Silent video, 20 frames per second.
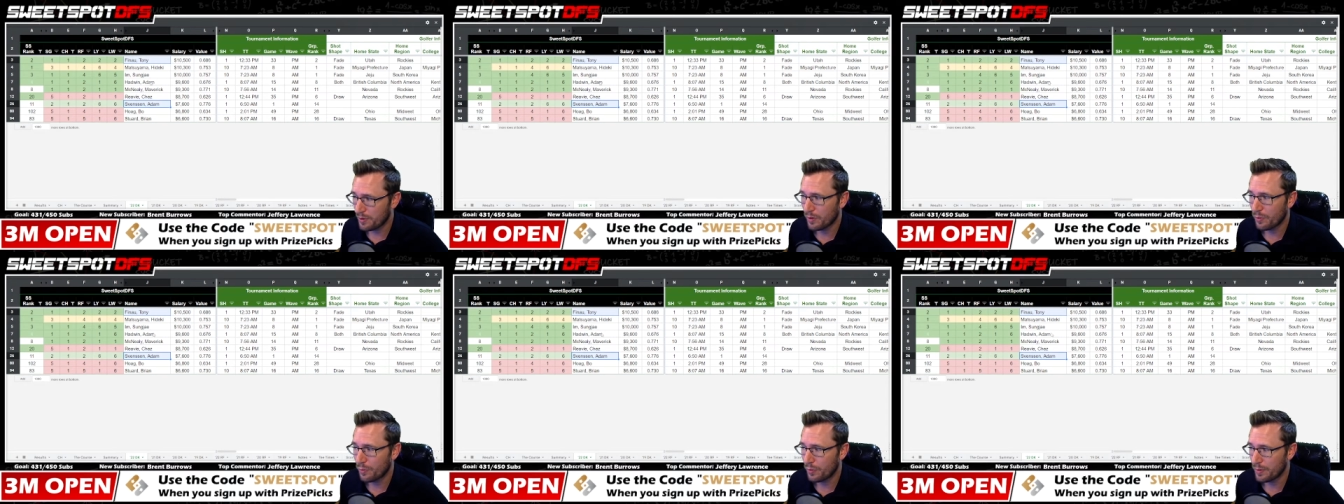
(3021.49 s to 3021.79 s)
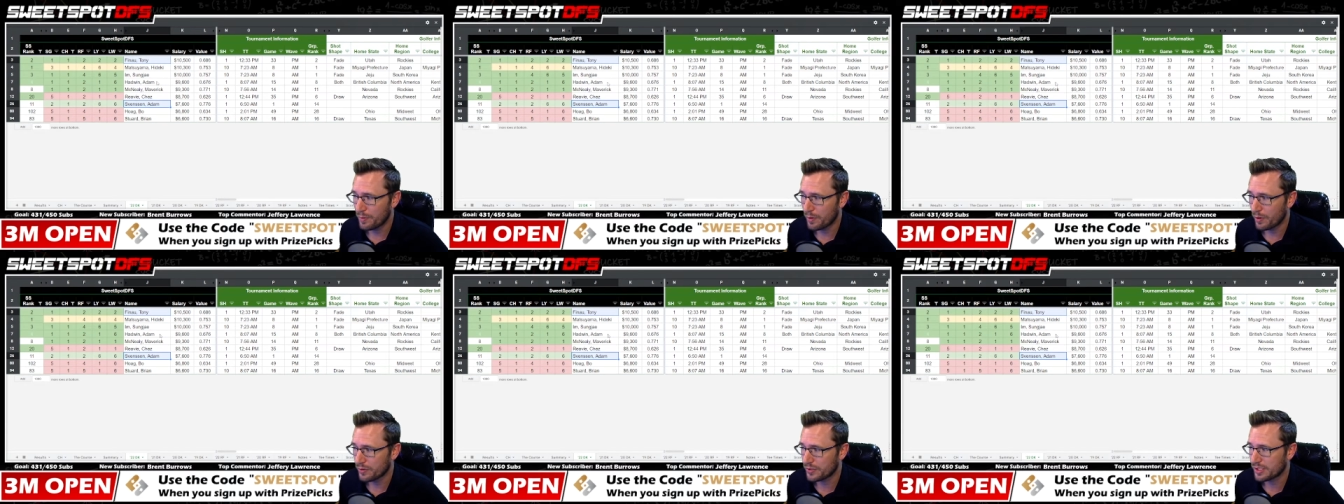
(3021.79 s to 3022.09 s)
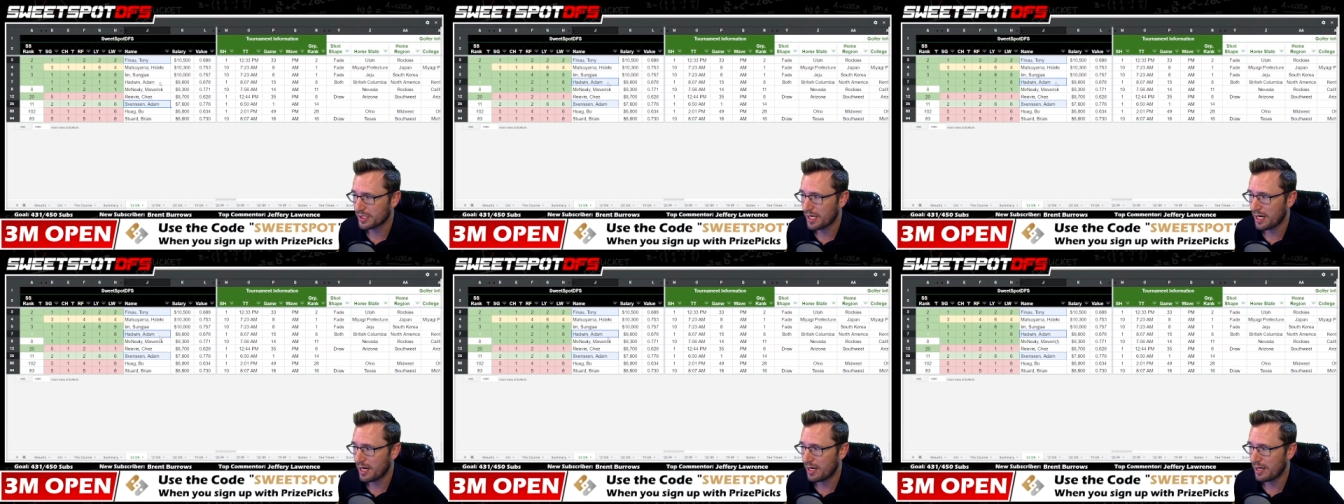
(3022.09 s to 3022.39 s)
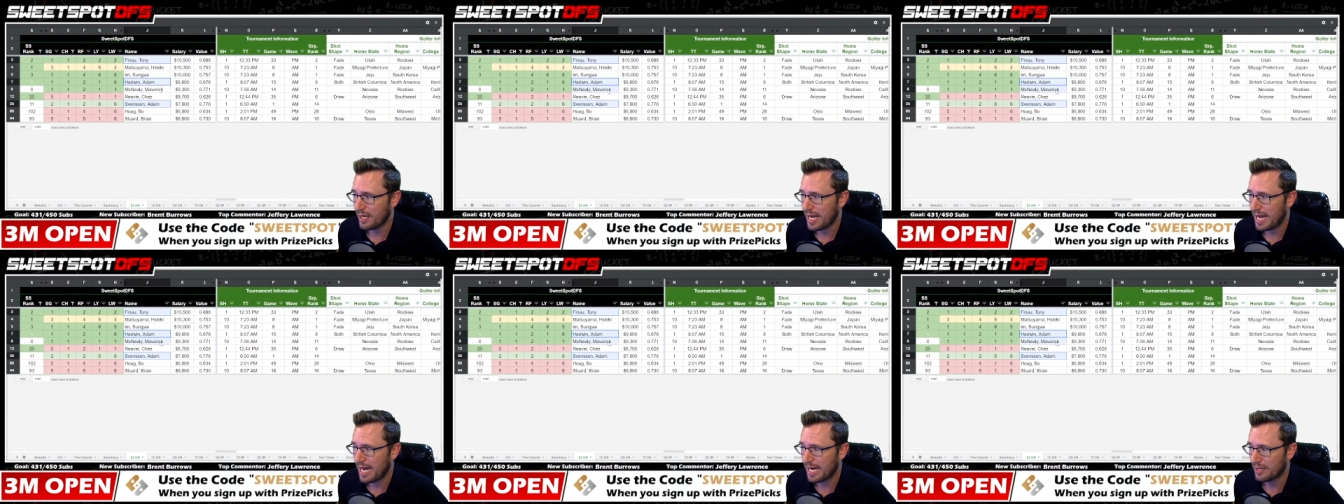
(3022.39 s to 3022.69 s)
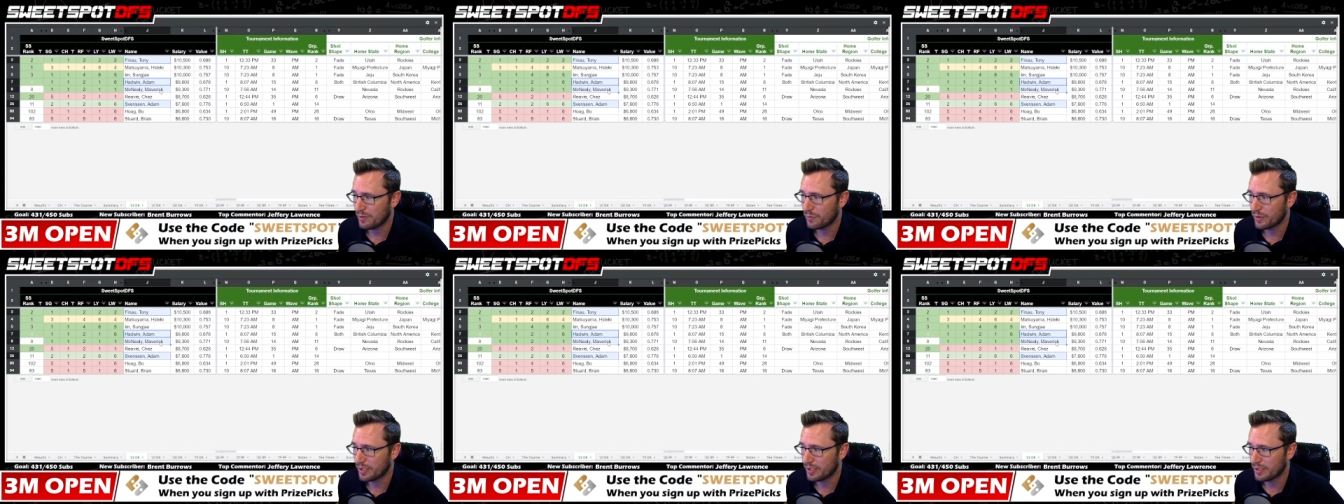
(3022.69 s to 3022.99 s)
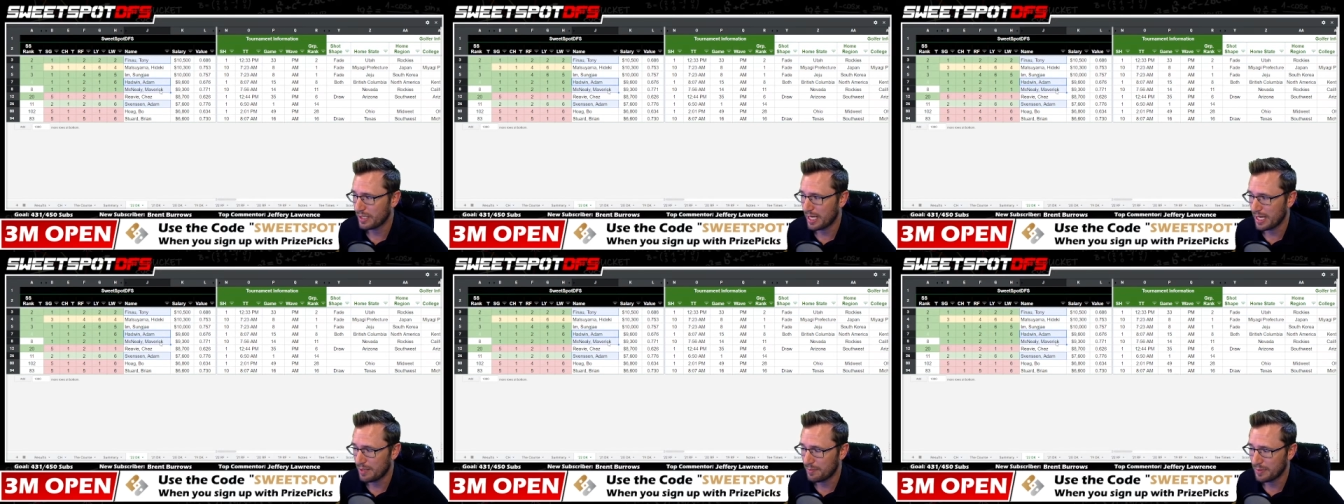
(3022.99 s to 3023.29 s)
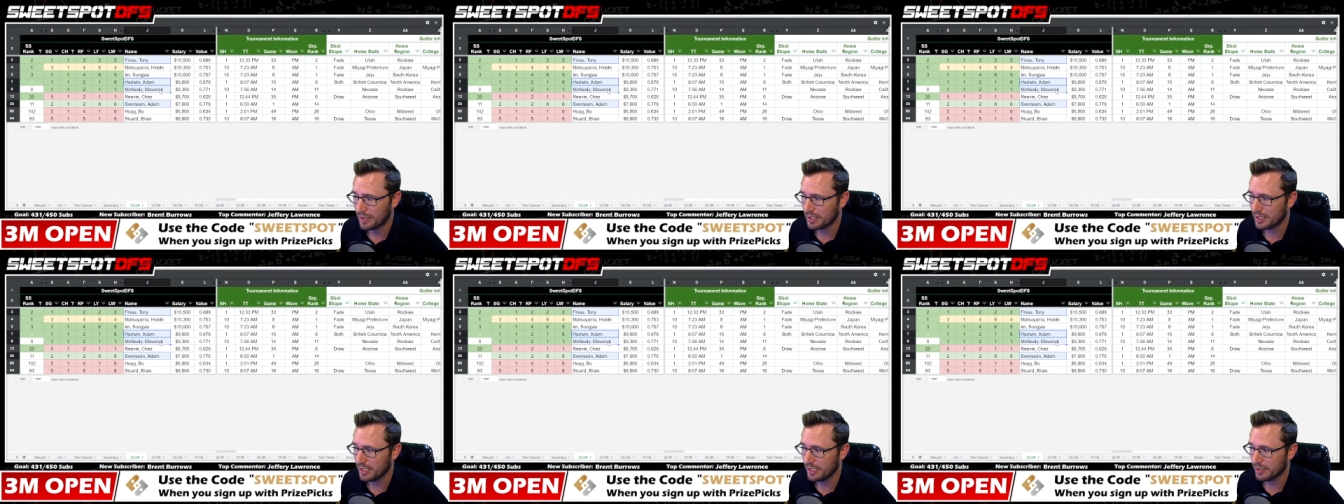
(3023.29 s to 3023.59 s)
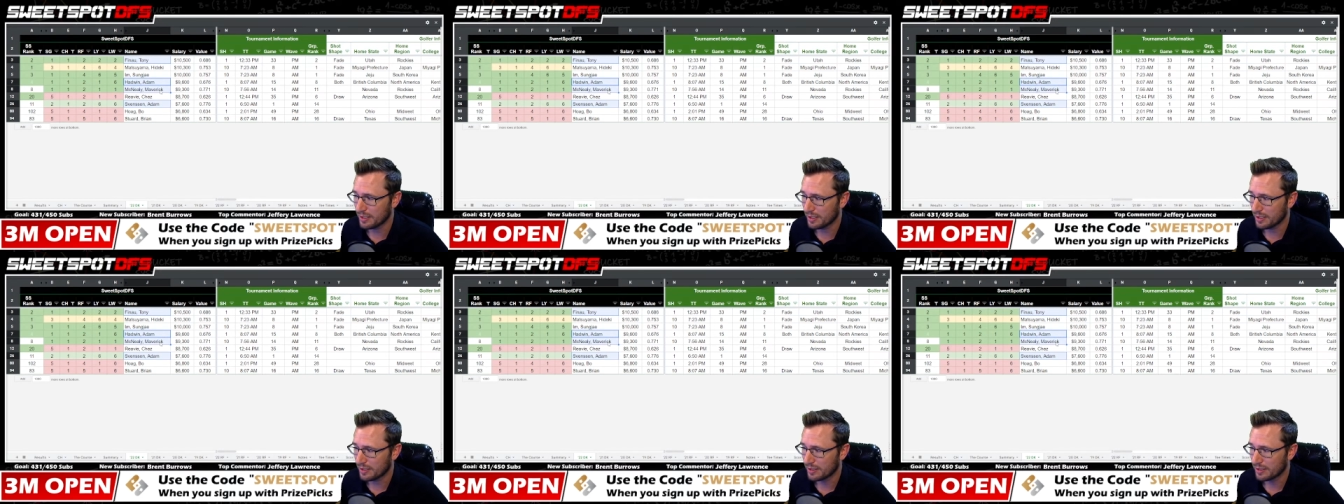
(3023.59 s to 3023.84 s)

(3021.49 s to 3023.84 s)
we both saw Hadwin and McNealy.